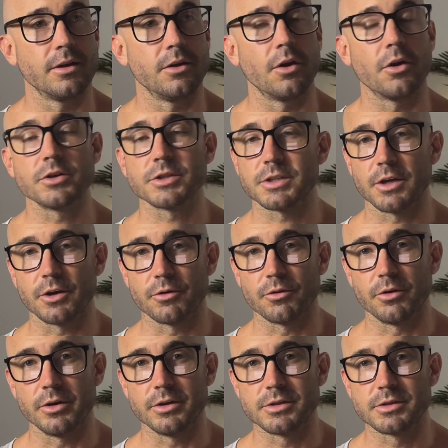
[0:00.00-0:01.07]
no
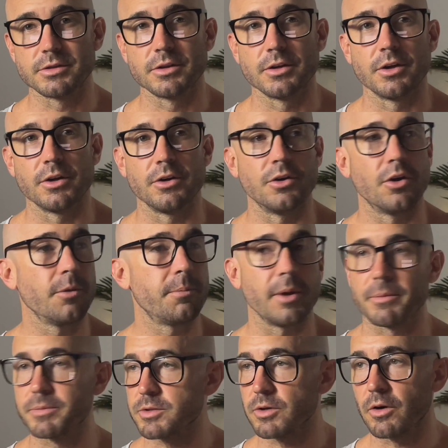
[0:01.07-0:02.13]
steroids, no
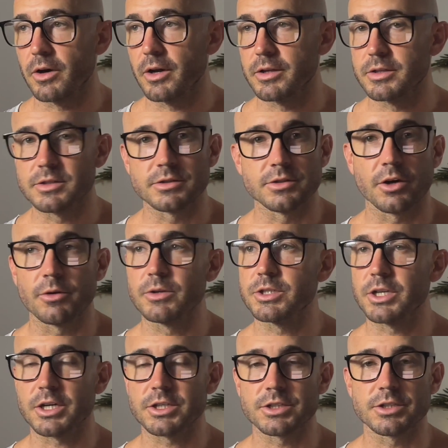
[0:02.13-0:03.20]
peptides, no
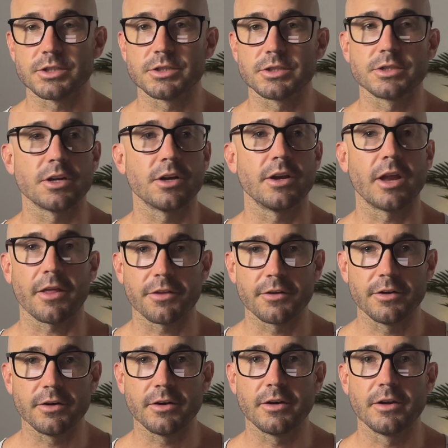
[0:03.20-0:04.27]
injections, no
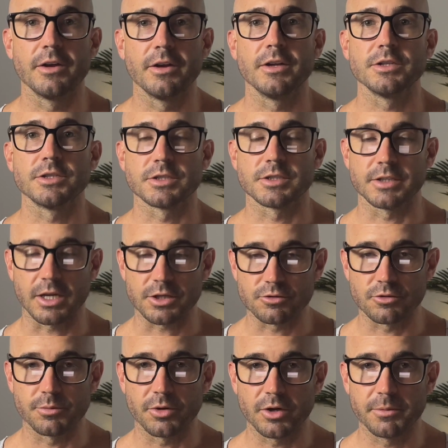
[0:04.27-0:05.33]
nothing, just
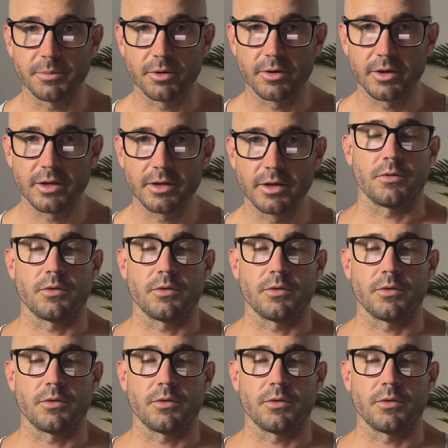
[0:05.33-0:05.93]
natural bodybuilding.